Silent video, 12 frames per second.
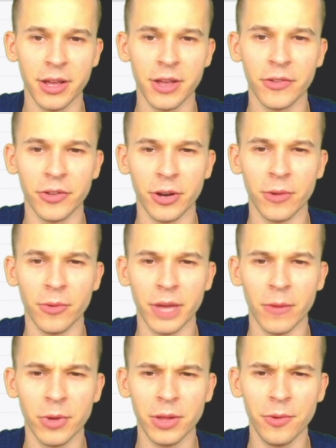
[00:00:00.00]
So yeah,
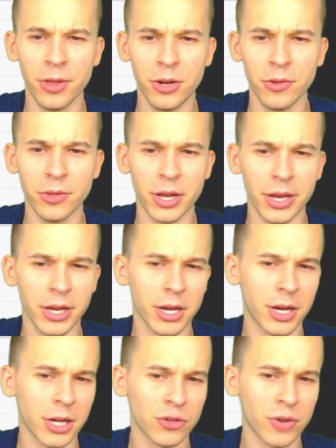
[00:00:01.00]
really, really do like
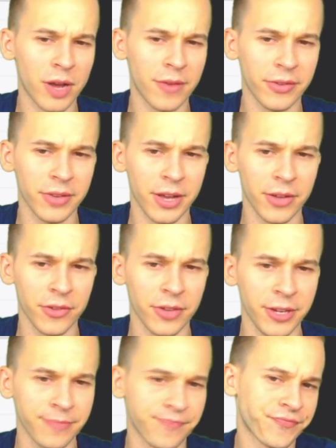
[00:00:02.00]
Travis
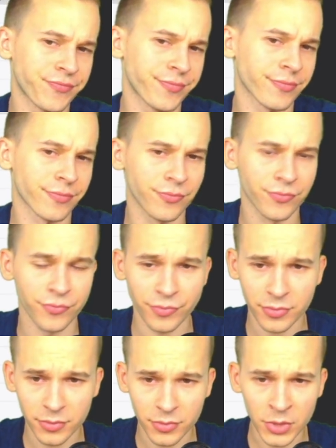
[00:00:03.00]
Kelce.
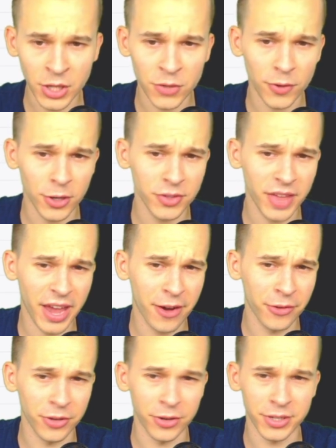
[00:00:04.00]
As far as the
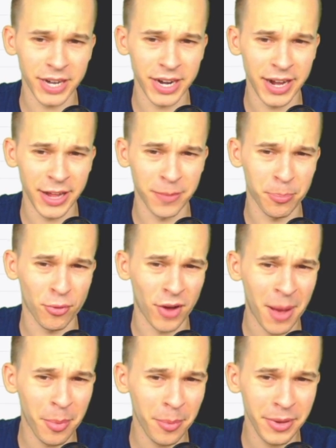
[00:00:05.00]
Arizona tight ends,
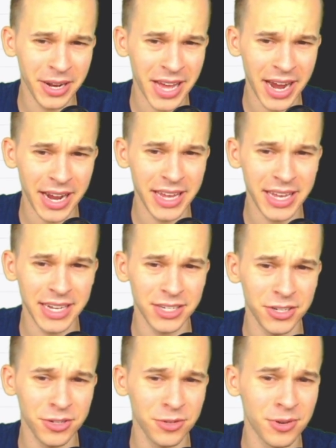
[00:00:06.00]
probably not going to get
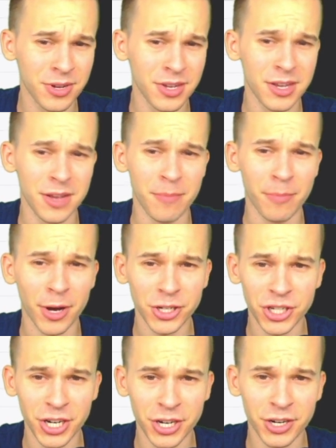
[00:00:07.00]
too
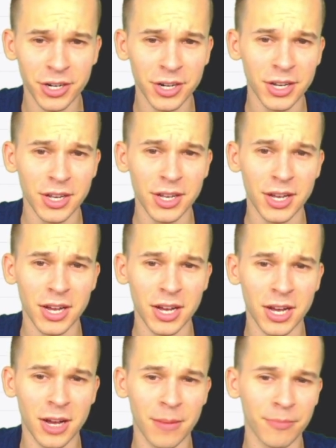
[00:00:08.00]
much here.
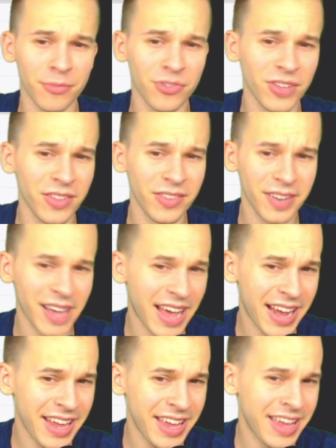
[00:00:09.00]

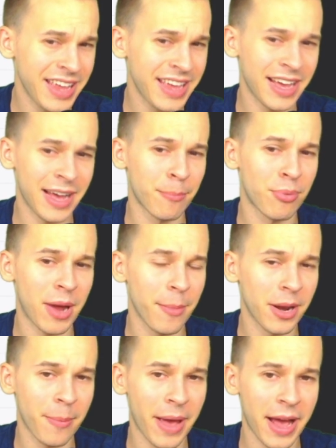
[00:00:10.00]
Cincinnati, I'm probably
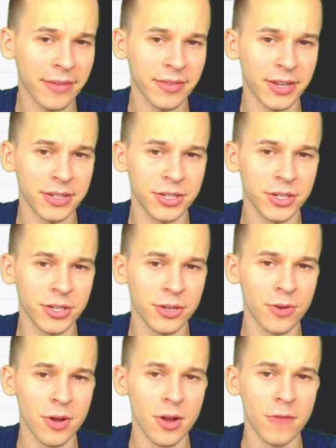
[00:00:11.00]
going to pass on
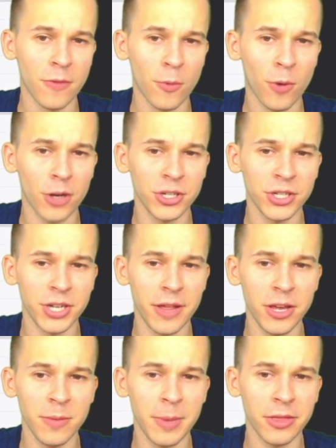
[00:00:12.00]
too. For Washington, I
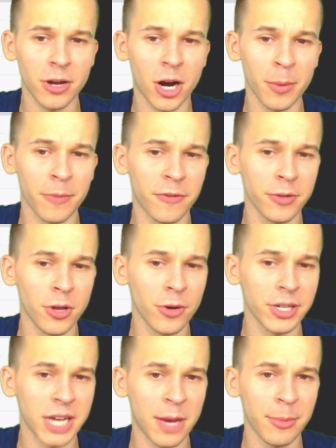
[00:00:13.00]
think you make the argument for
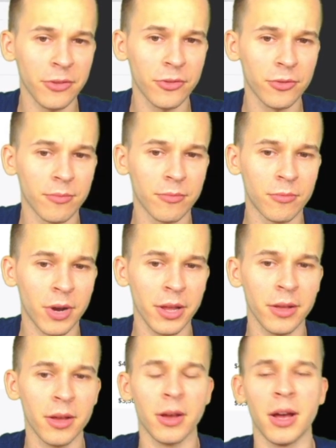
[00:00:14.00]
Logan Thomas, right?
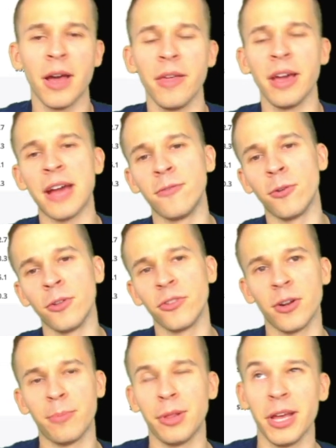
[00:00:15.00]
I think everyone's
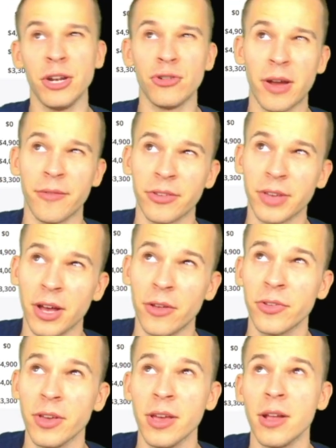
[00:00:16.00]
going to play Travis
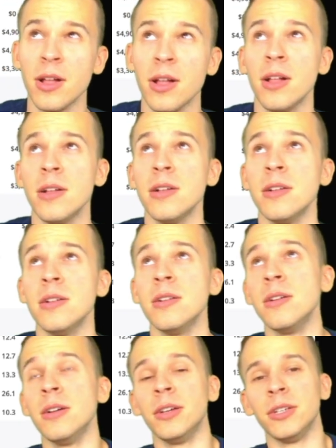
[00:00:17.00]
Kelce.
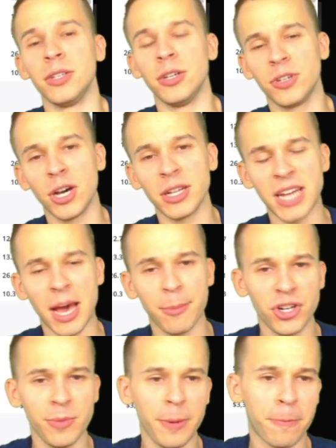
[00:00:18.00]
So Thomas
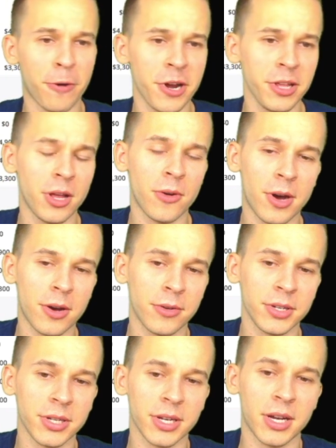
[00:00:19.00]
should be pretty low owned.